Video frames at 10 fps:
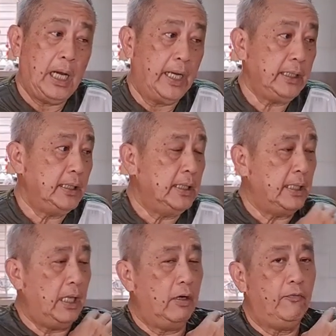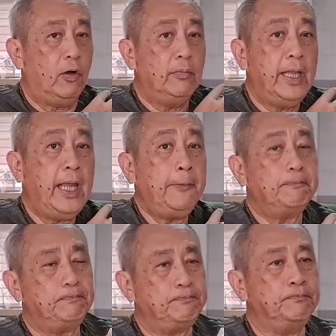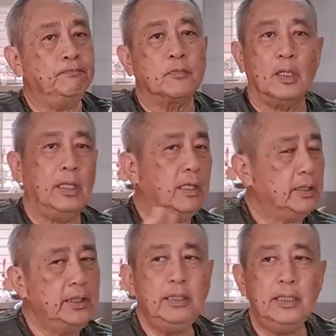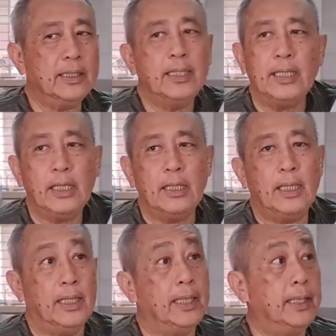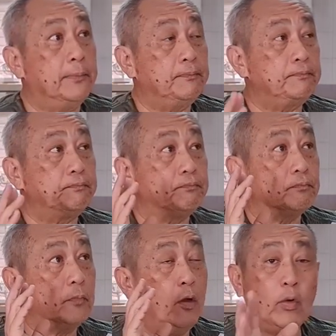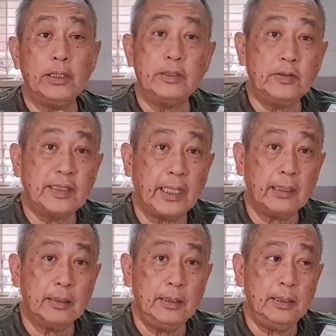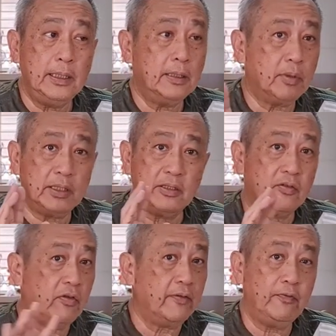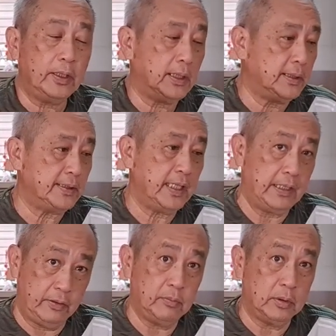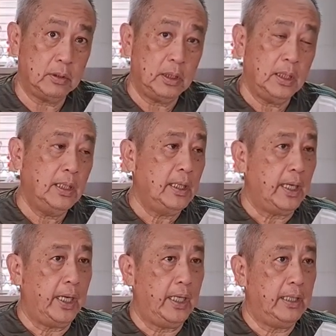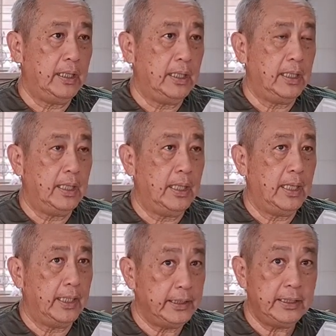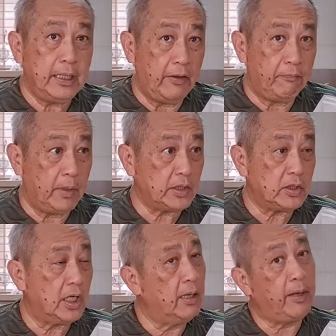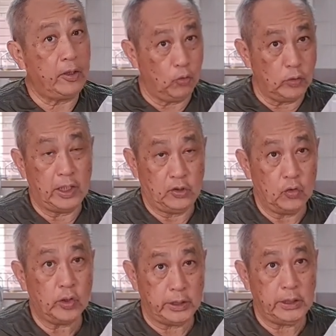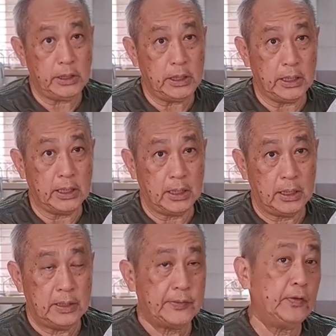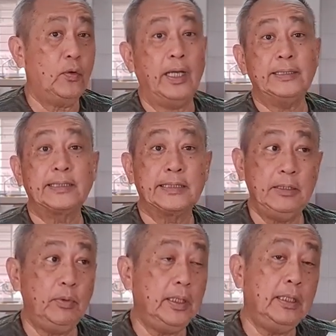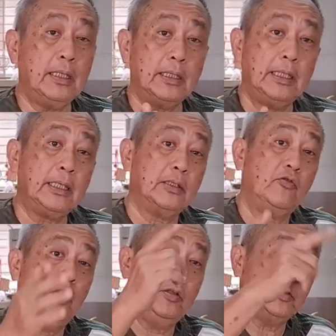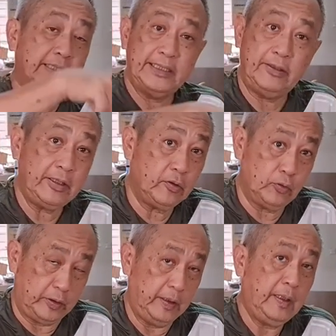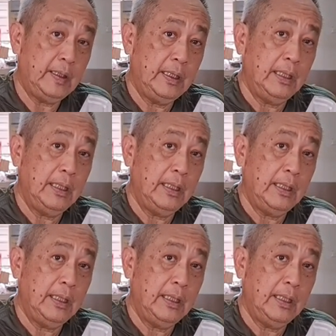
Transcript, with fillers: Right? Now from there, now India, I wanted to cycle India, but the traffic is terrible. And I didn't have much time. I don't enjoy India. So I skip India, I take a train to Siliguri.